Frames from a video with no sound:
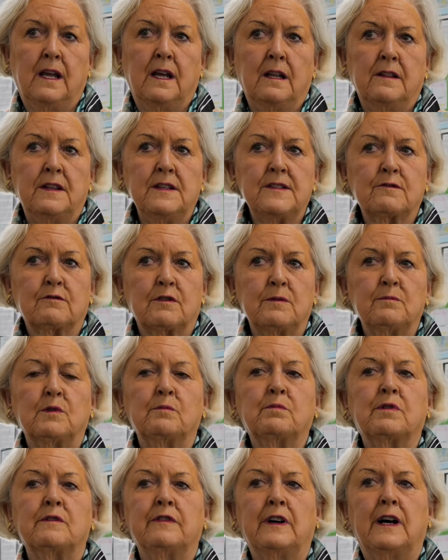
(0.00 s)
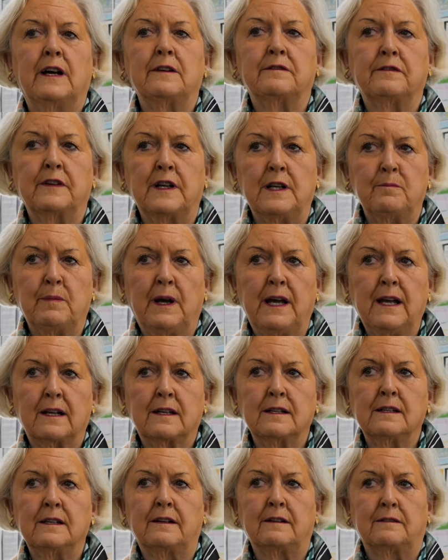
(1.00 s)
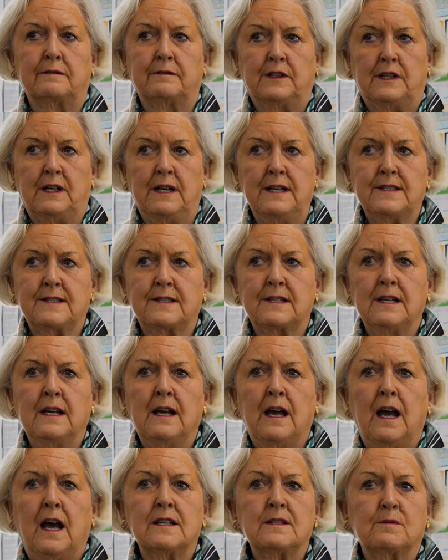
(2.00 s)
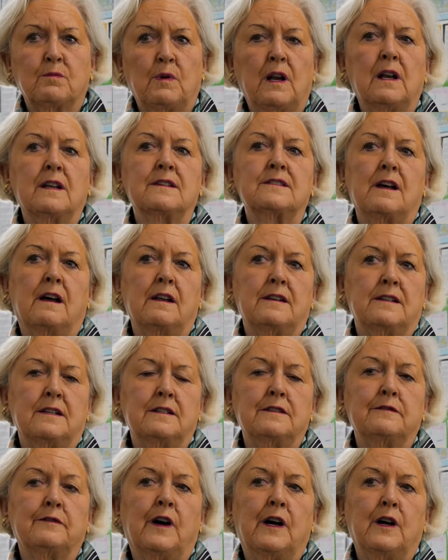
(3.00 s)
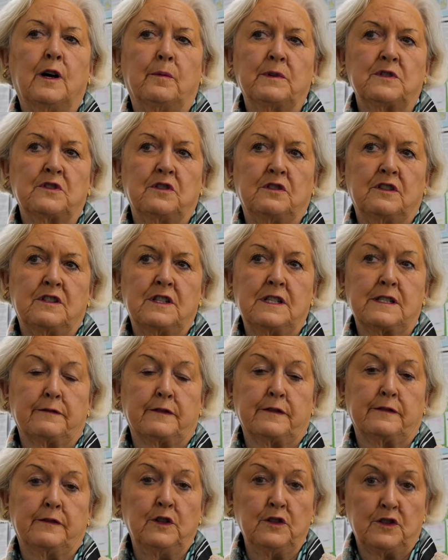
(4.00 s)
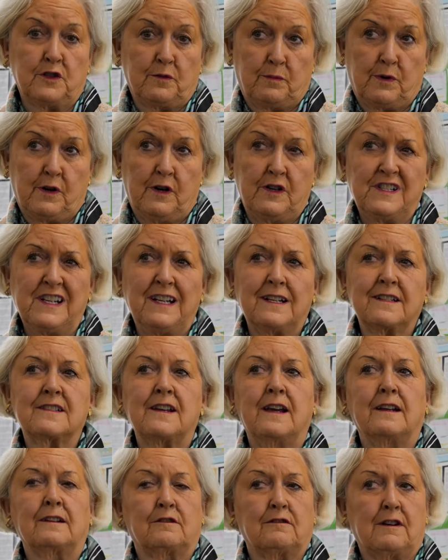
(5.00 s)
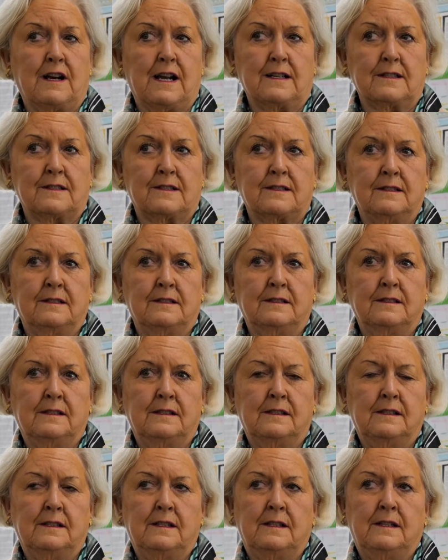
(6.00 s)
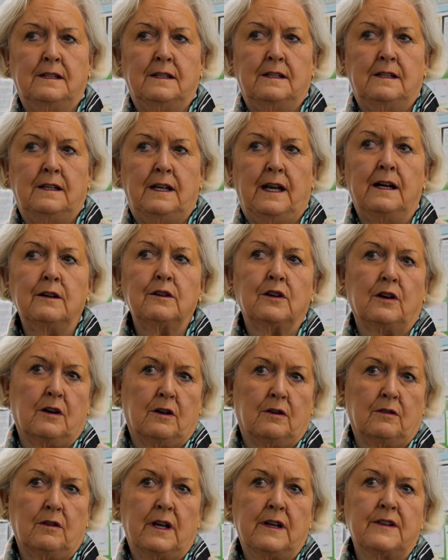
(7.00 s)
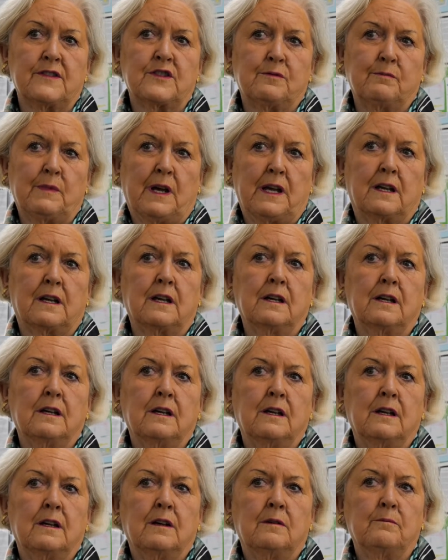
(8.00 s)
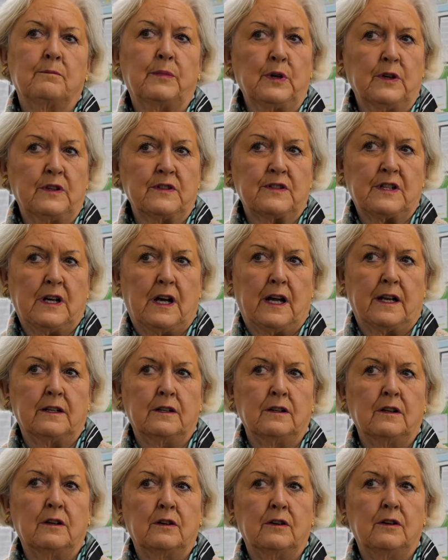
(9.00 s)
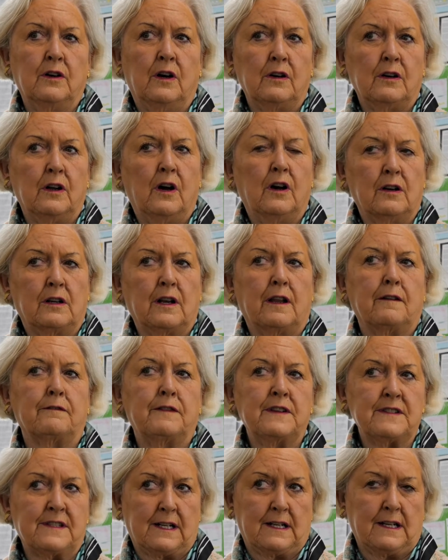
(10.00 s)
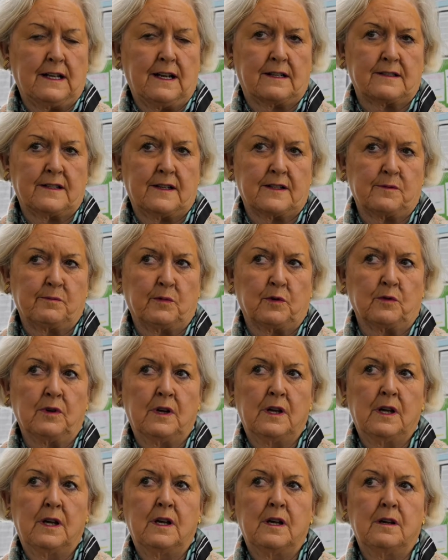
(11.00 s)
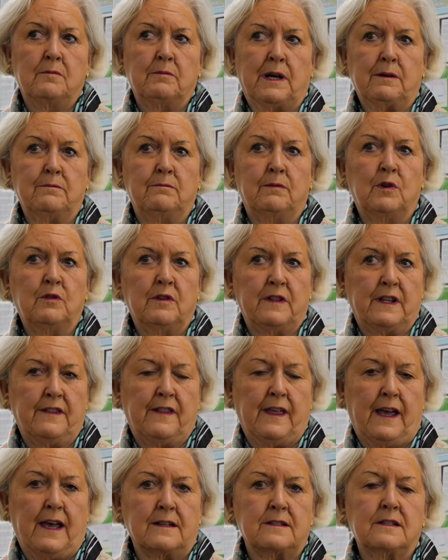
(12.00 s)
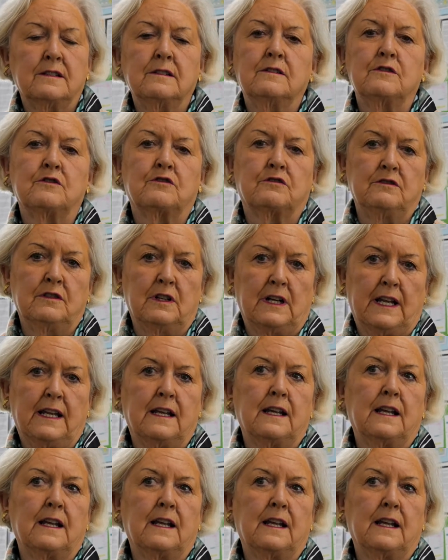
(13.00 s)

This group will provide feedback and advice as well as identify opportunities for future projects and grants. Our goal is to make Burnside not only physically accessible, but more than that, truly